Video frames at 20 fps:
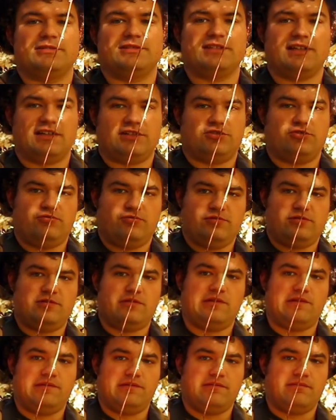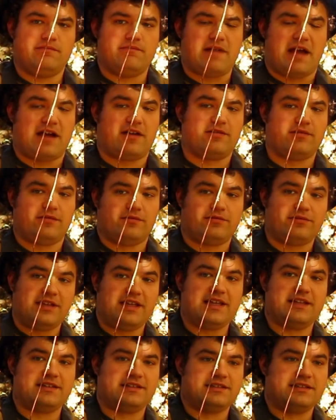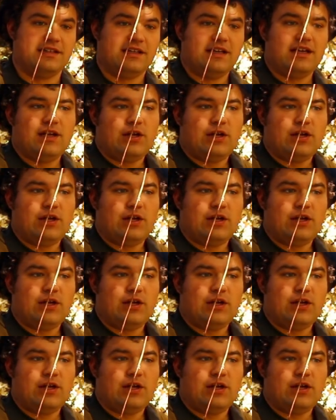It's not a true macro lens,